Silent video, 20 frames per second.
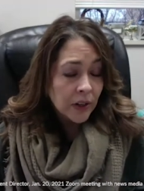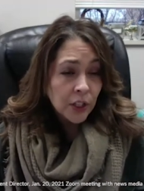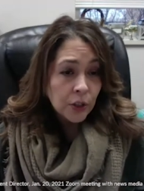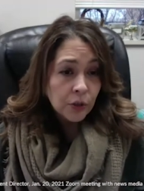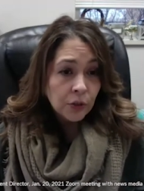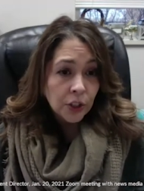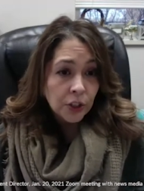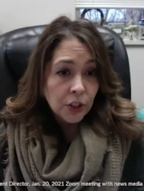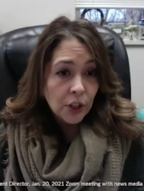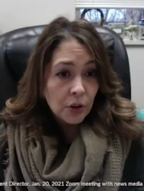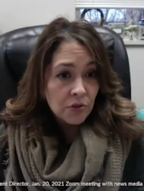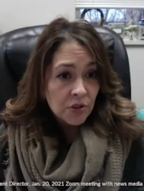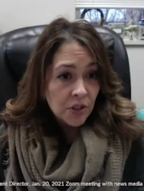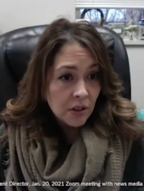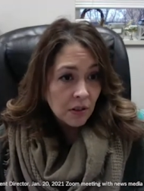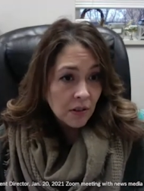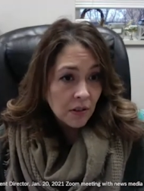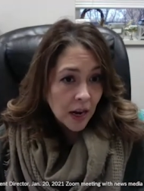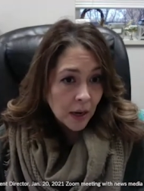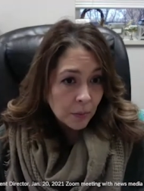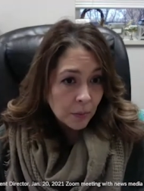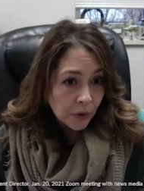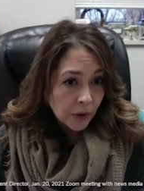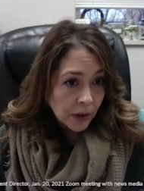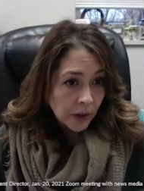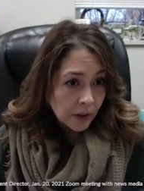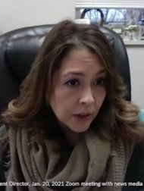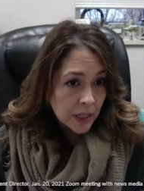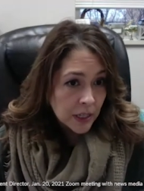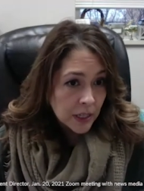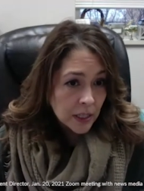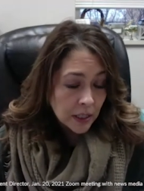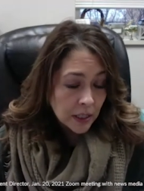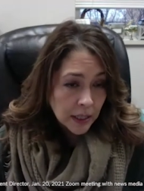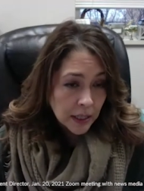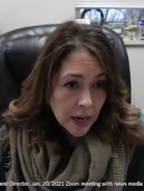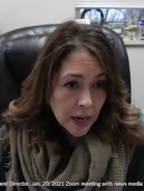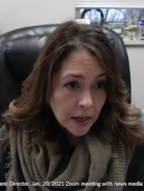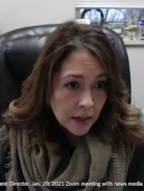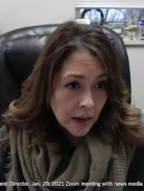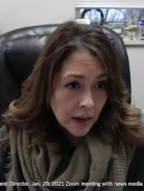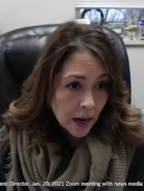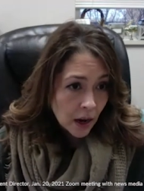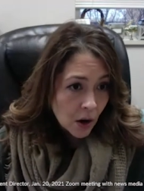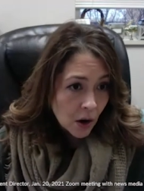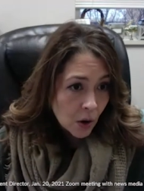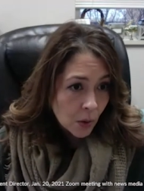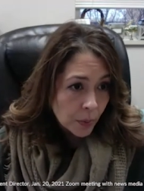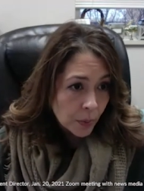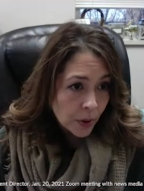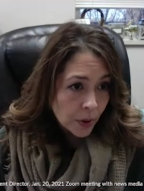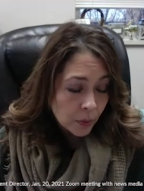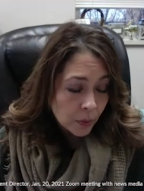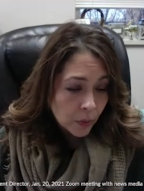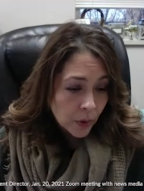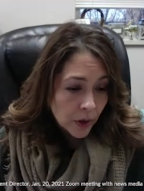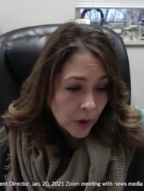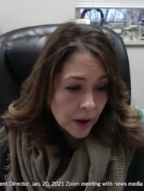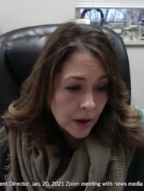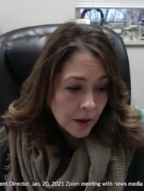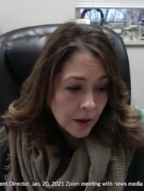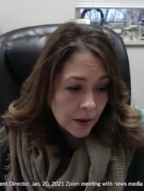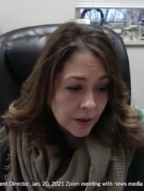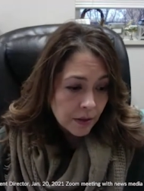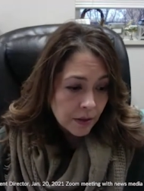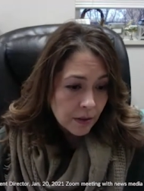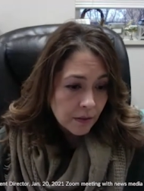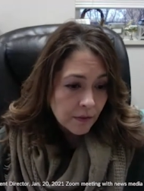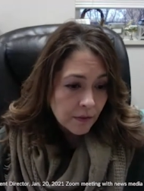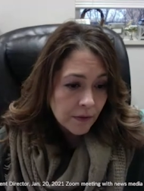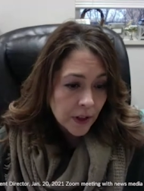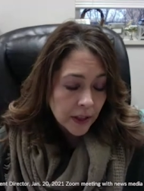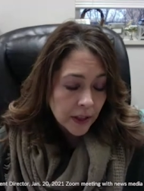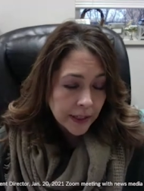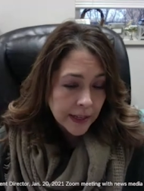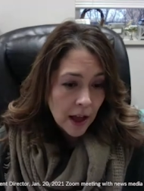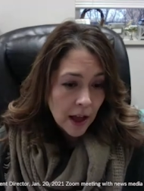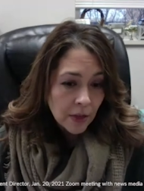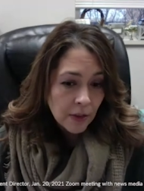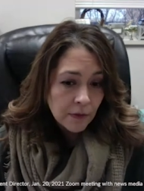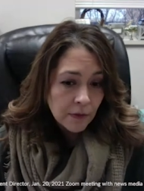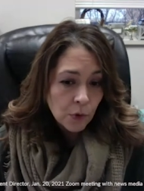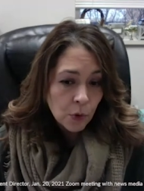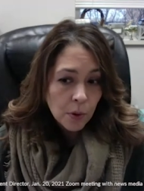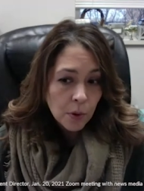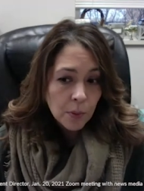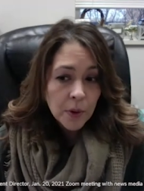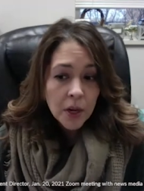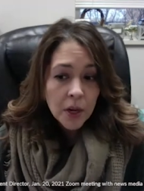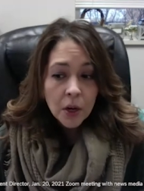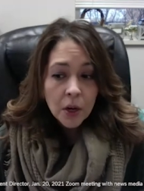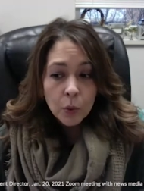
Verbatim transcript: You could go to the library to get help with filling out the form.